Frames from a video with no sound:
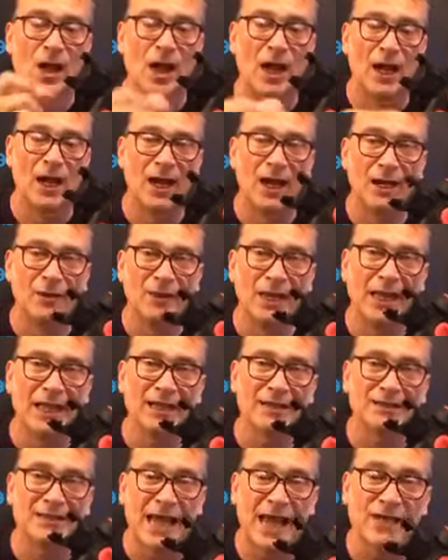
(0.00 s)

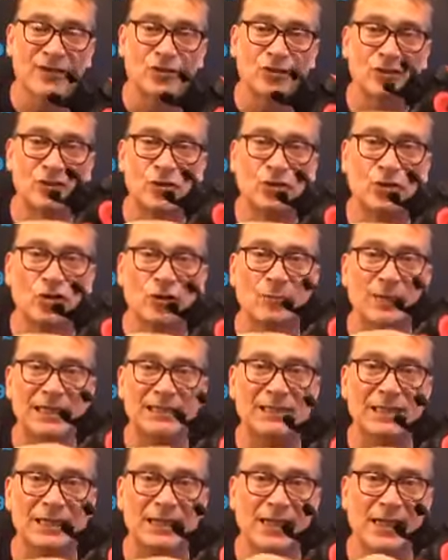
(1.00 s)
It attaches to your
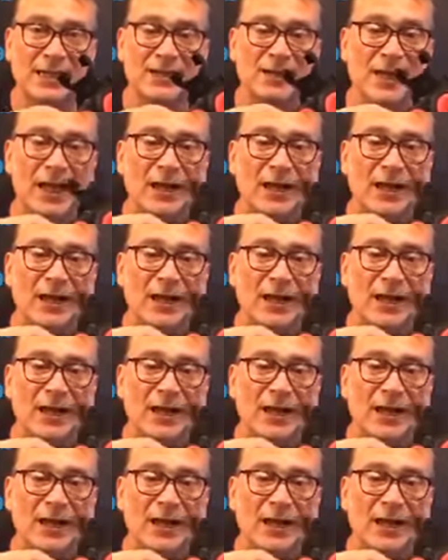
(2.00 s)
BCD,